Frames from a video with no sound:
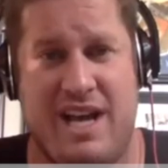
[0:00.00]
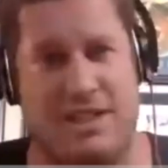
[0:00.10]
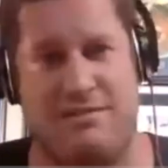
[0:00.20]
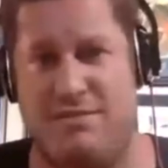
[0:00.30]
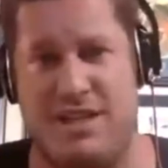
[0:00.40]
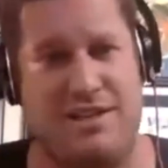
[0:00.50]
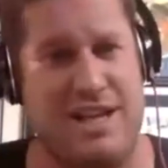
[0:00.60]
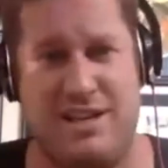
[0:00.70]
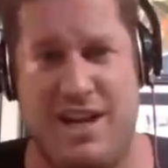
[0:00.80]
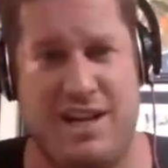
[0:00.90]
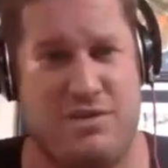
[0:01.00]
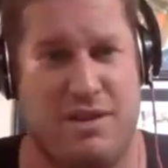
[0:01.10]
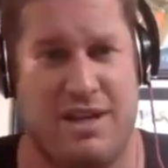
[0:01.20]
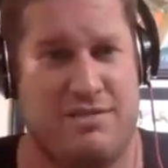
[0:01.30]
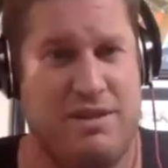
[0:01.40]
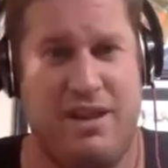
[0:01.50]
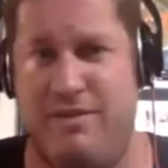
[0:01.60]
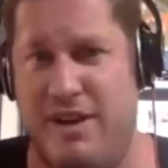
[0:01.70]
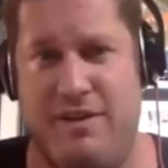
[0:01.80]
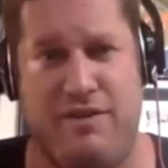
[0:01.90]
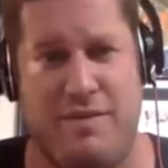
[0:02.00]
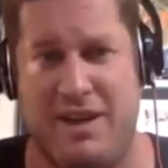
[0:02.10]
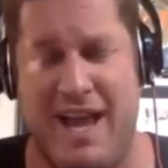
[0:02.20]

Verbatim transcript: just just get in touch with us. We love hearing from you.